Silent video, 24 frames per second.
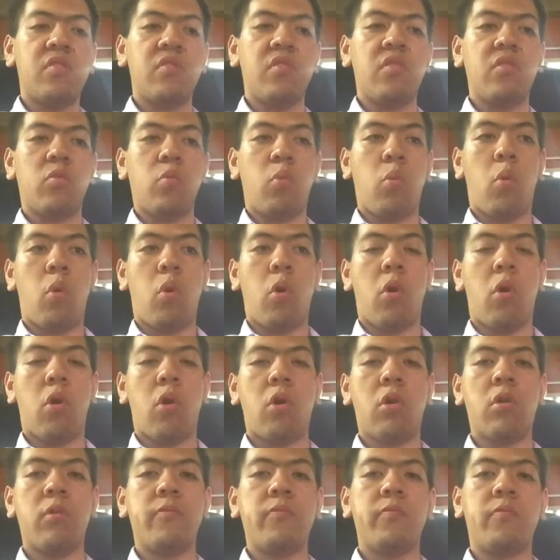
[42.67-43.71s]
this
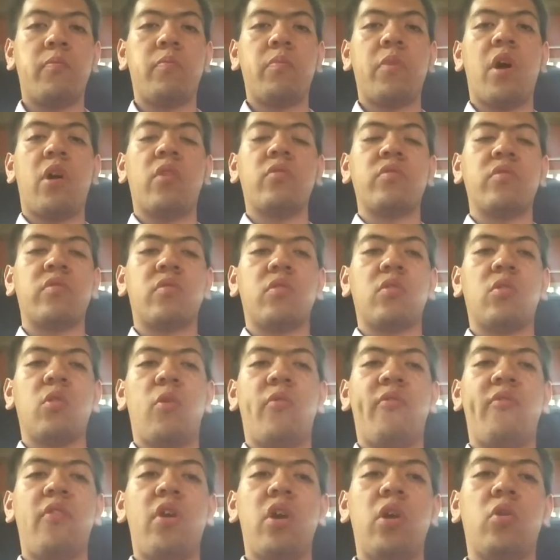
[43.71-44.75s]
were about
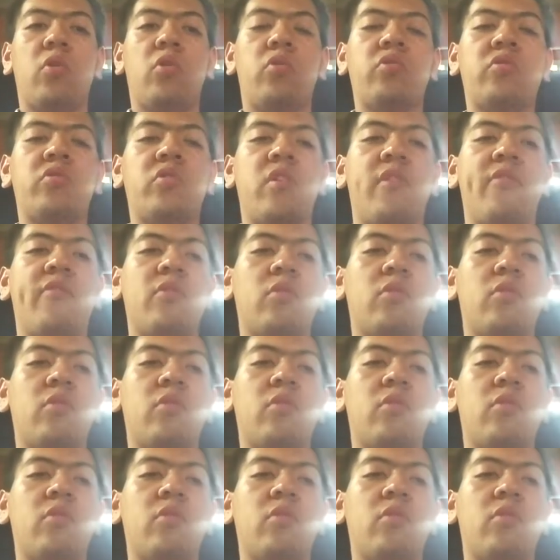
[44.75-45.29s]
covales,